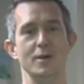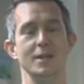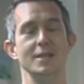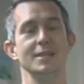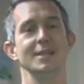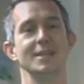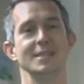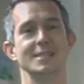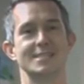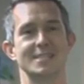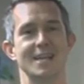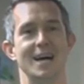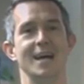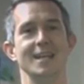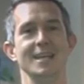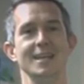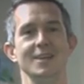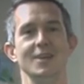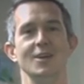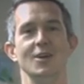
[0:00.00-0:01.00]
in you can
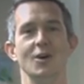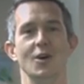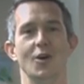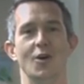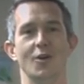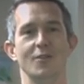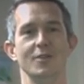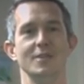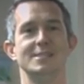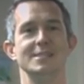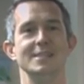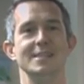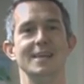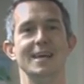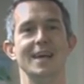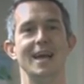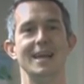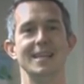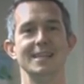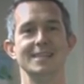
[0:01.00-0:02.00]
sign in on the
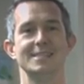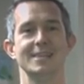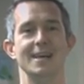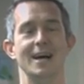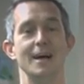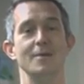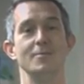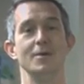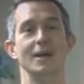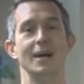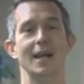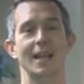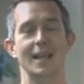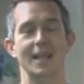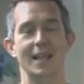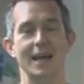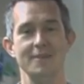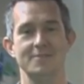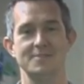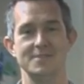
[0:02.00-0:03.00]
day, anytime,
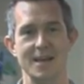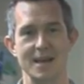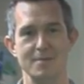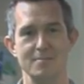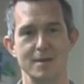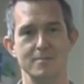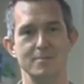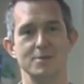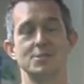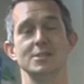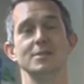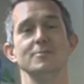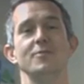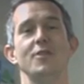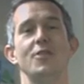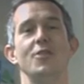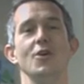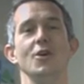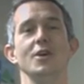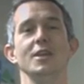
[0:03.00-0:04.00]
lifetime membership
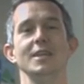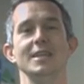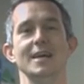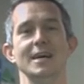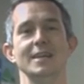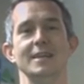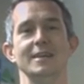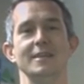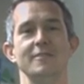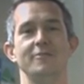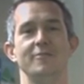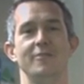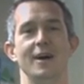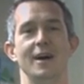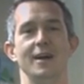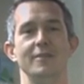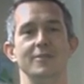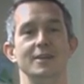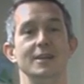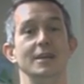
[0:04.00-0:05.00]
for
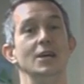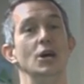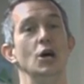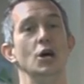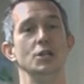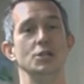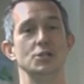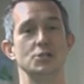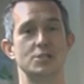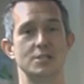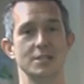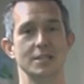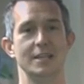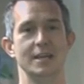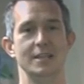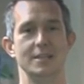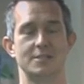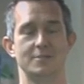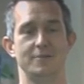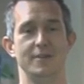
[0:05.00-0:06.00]
$39.95, and you still
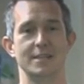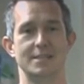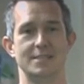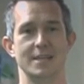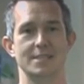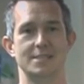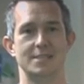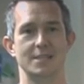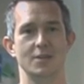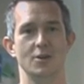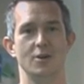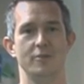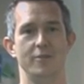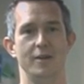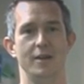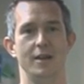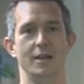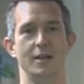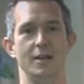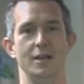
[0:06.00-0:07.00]
get this fantastic
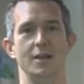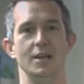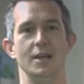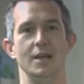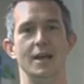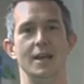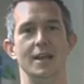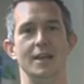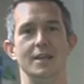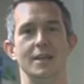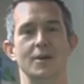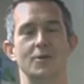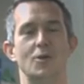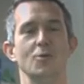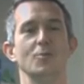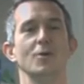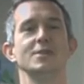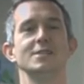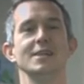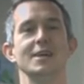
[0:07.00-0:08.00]
offer. Now
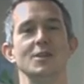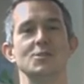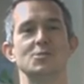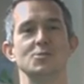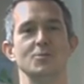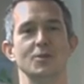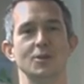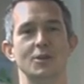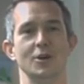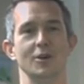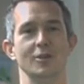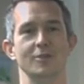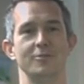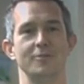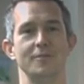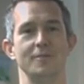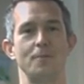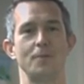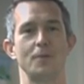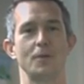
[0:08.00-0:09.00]
come on down to Drummond
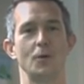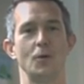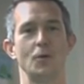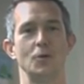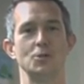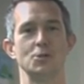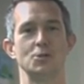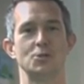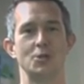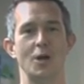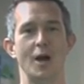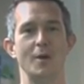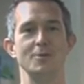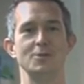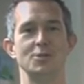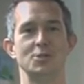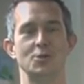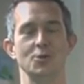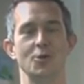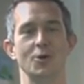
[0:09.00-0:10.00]
Golf, sharpen
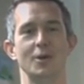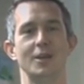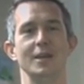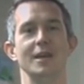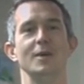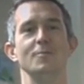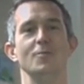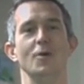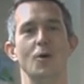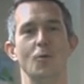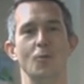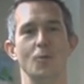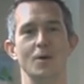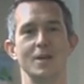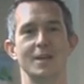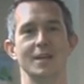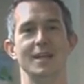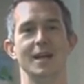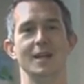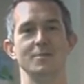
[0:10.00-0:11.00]
your short game, and we
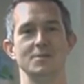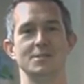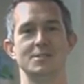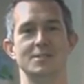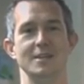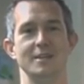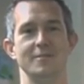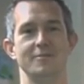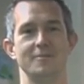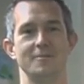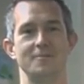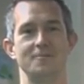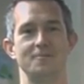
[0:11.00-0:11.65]
can help you save.